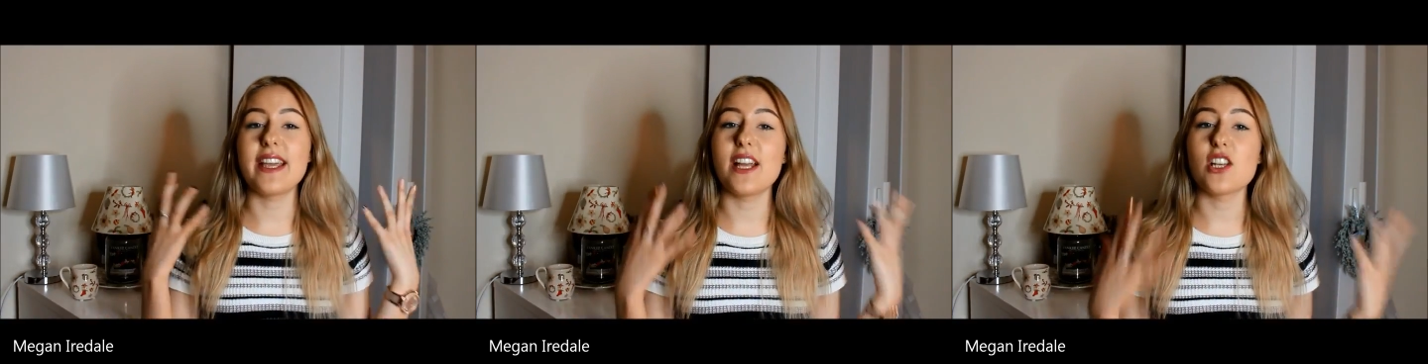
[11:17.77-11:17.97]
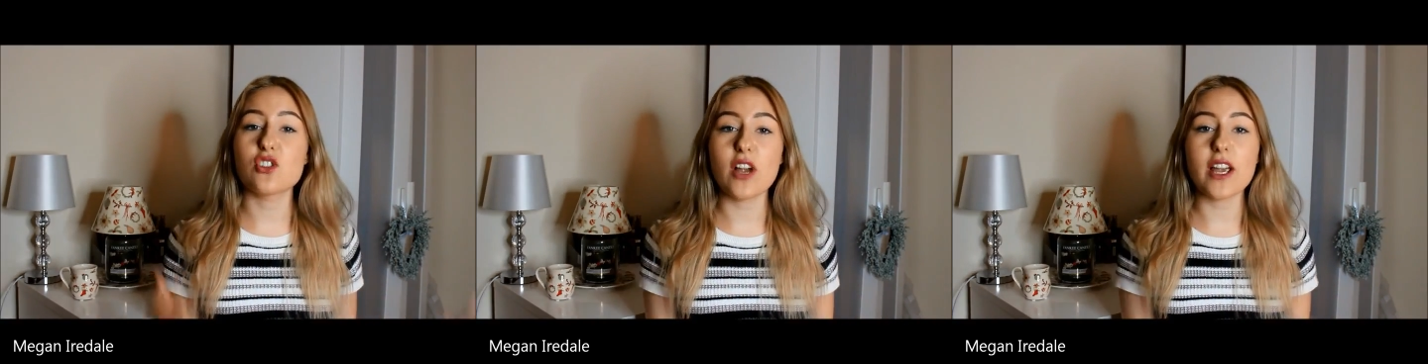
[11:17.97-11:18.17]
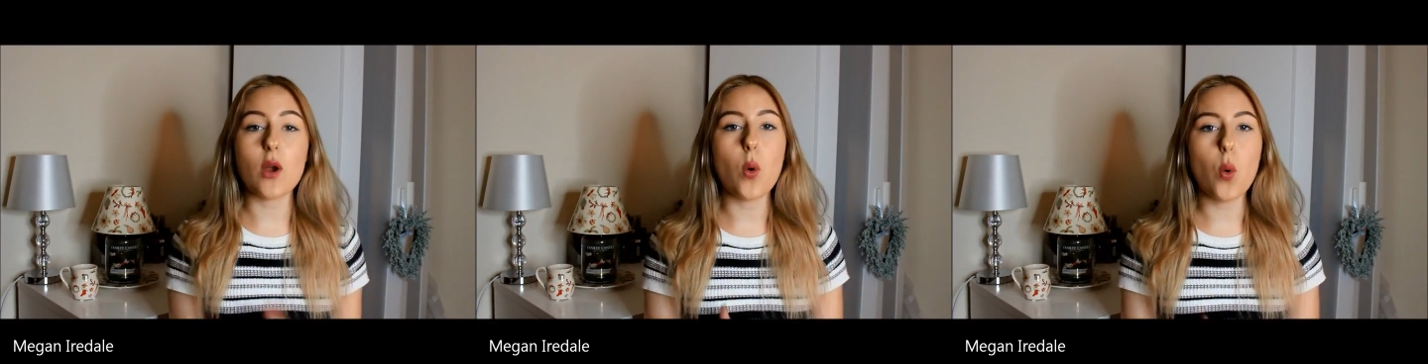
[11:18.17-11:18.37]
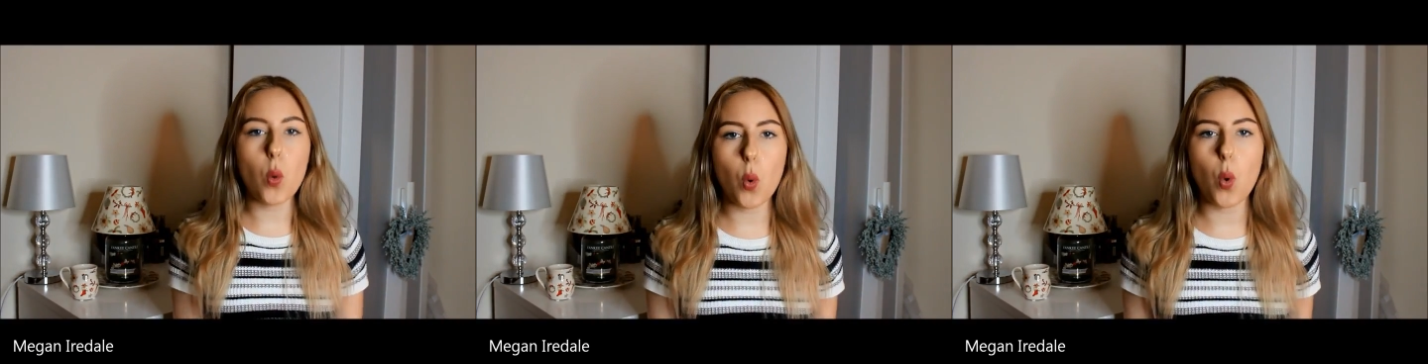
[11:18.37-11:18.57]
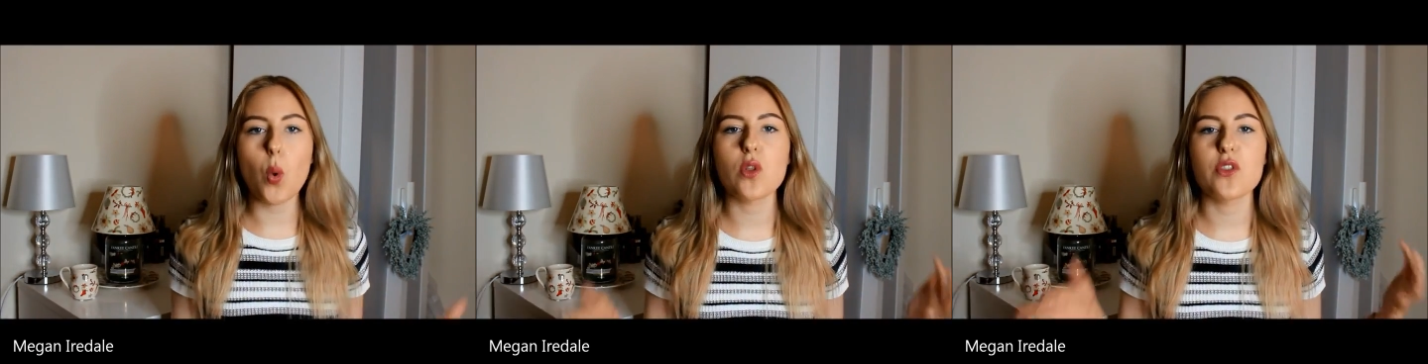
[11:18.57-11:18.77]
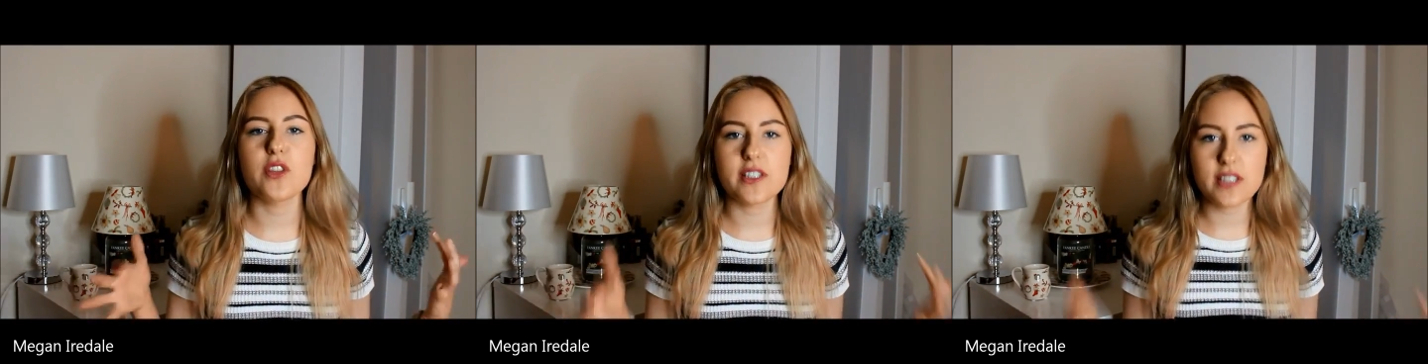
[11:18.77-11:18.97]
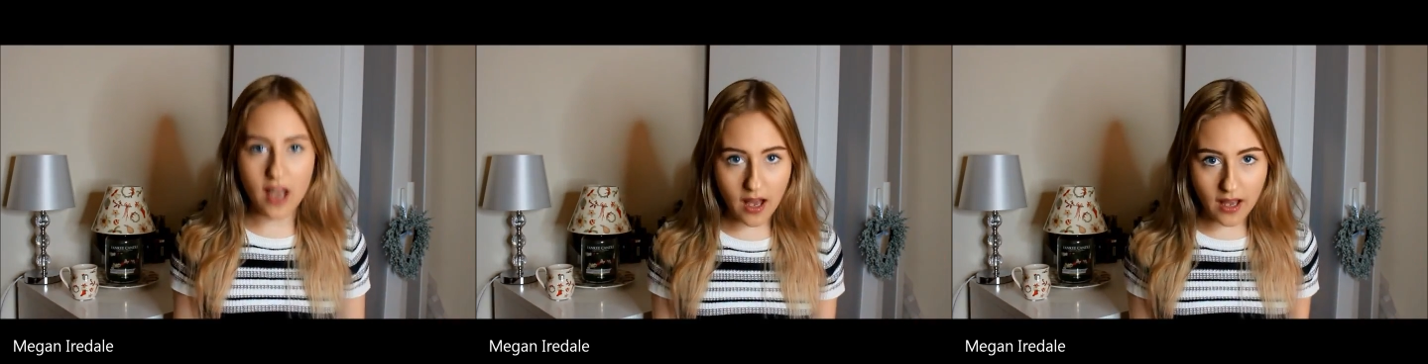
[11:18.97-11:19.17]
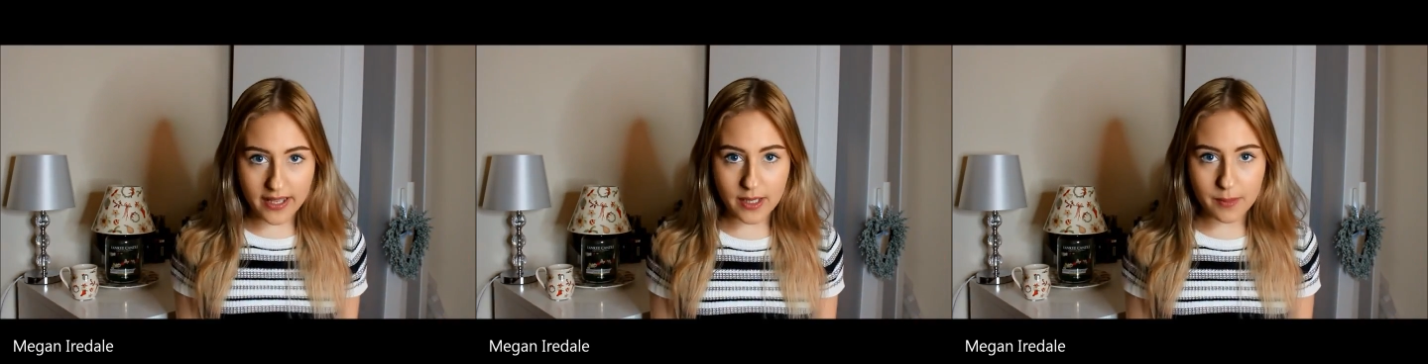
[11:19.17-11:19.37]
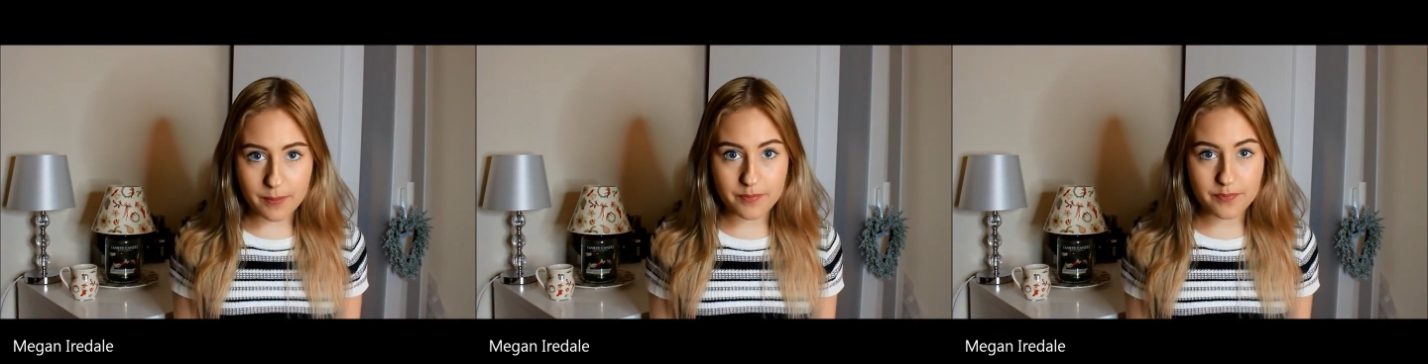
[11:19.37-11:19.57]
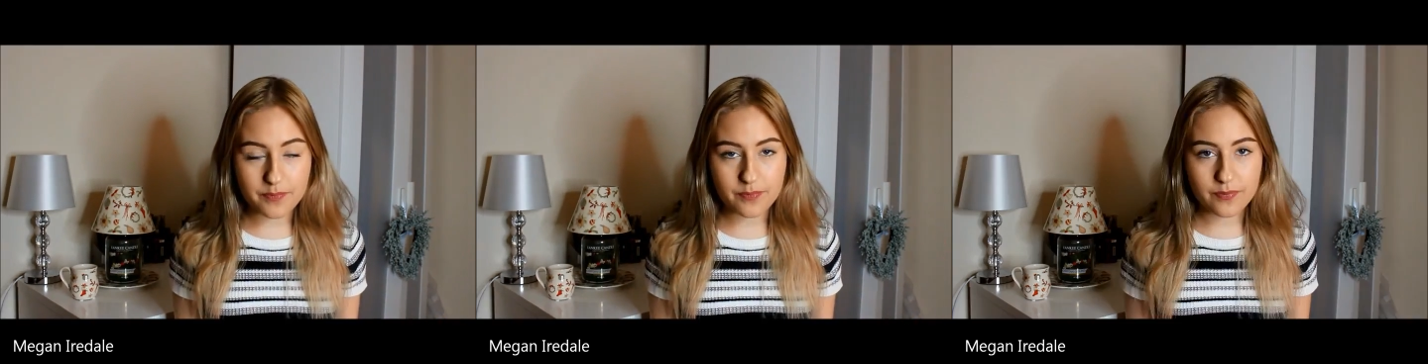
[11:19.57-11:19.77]
they're getting dry all the
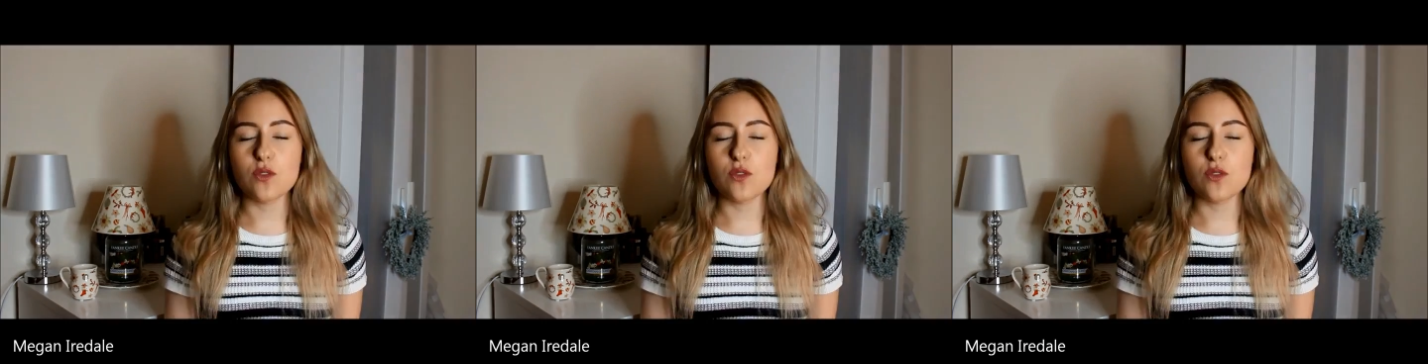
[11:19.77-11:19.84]
time.